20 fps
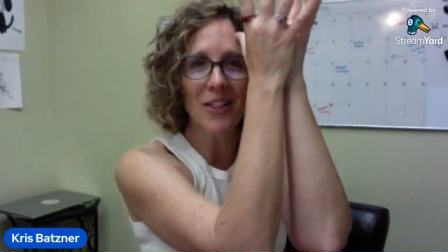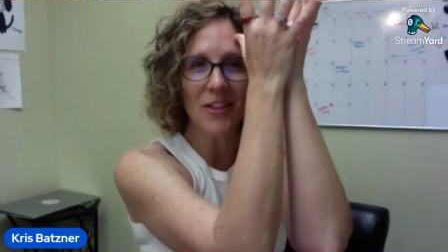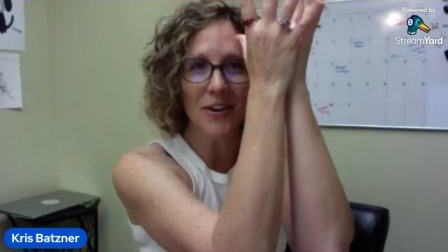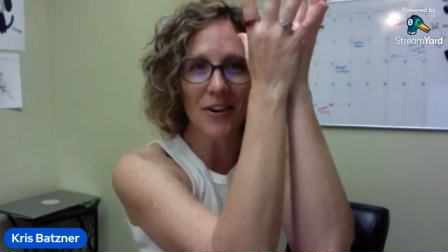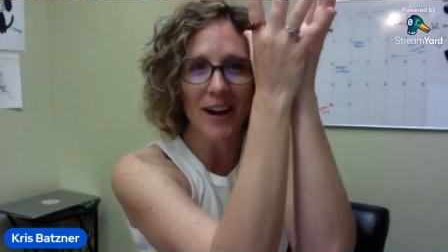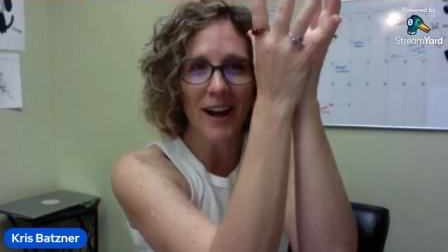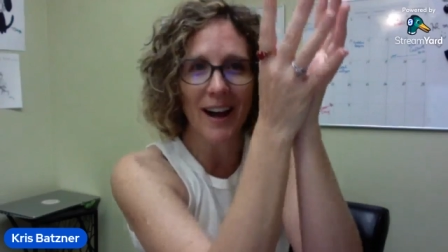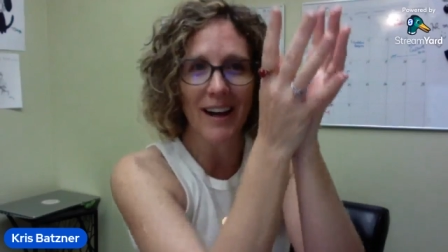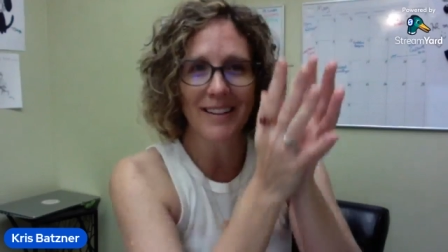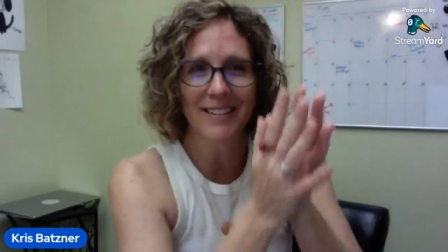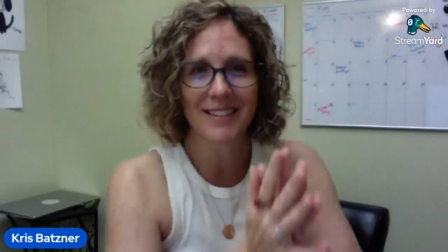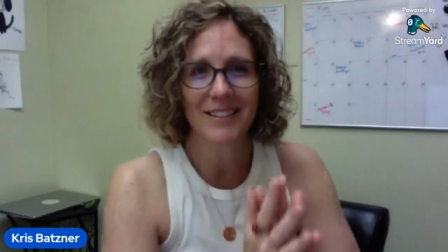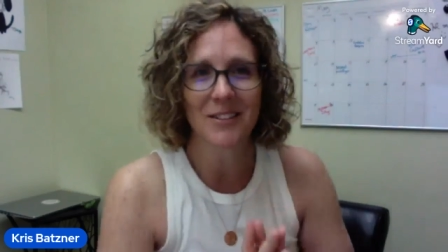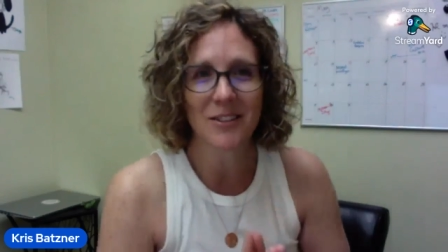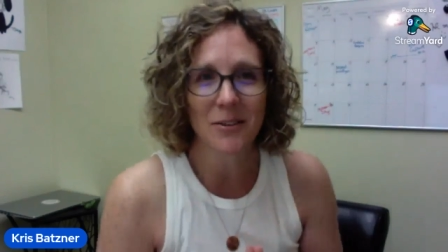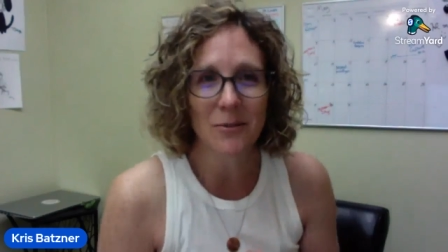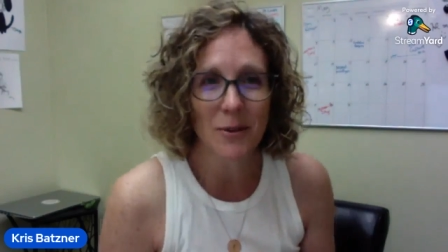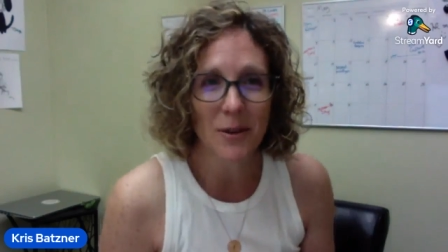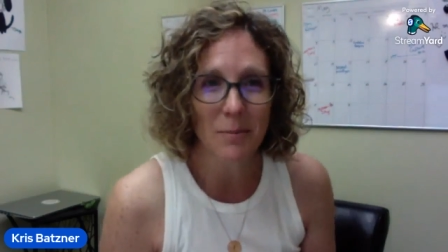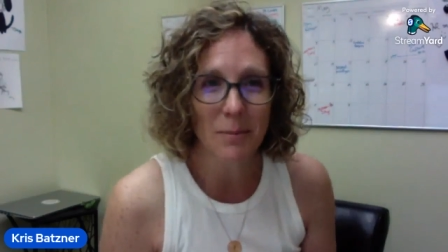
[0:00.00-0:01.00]
third eye
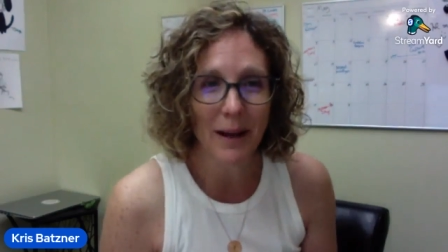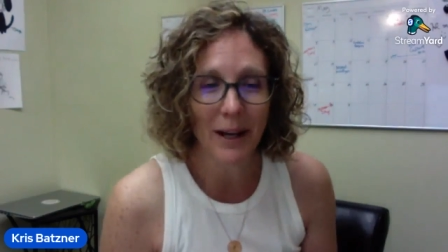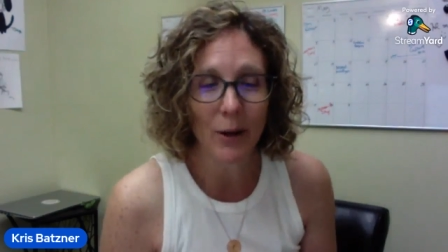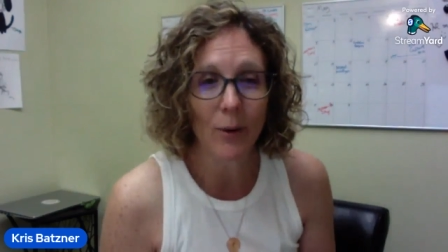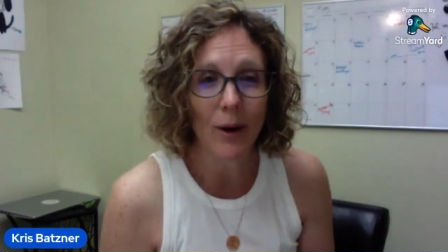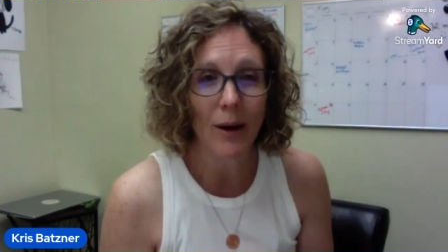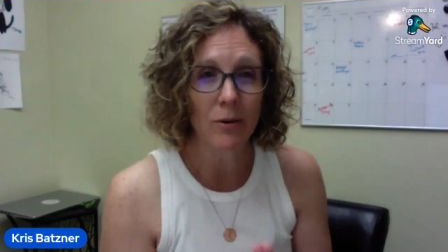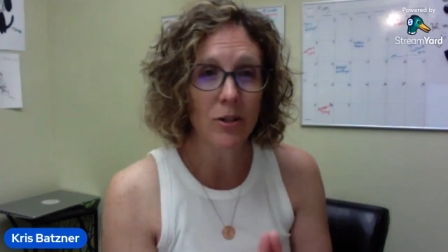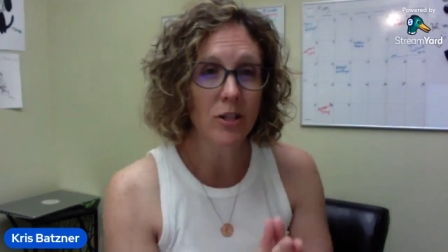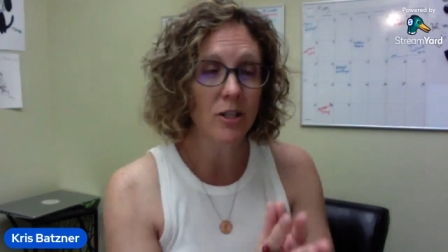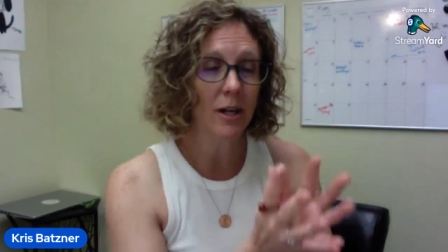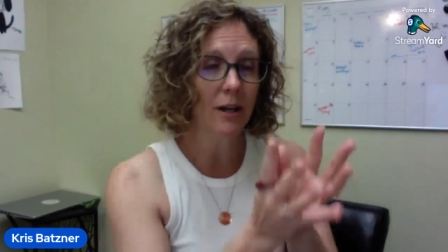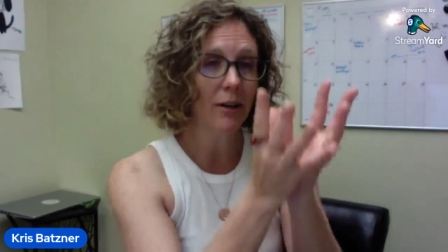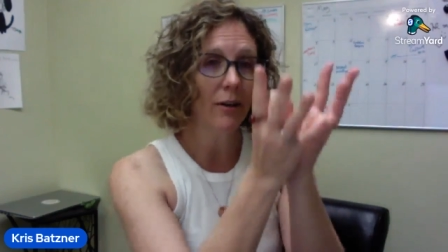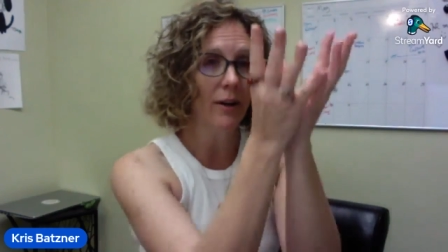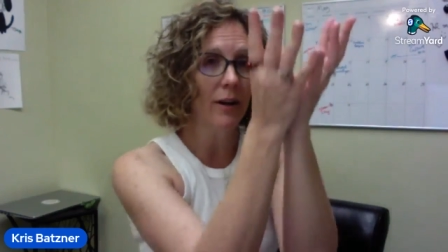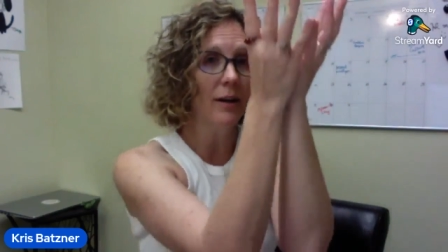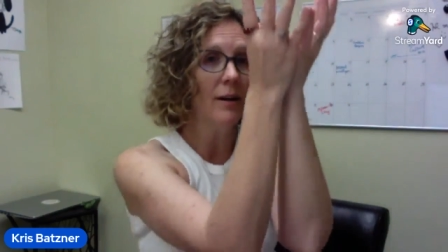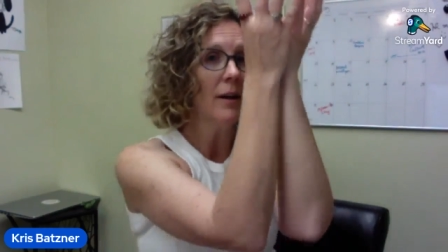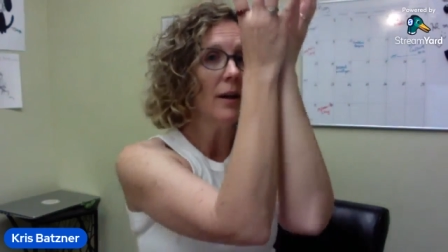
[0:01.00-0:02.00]
center, with my crown
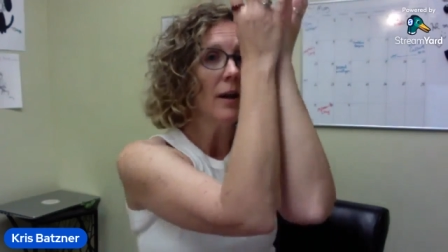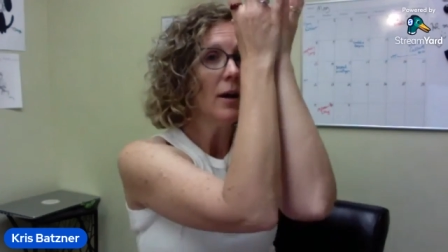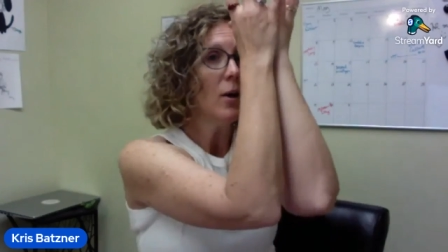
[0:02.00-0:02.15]
chakra,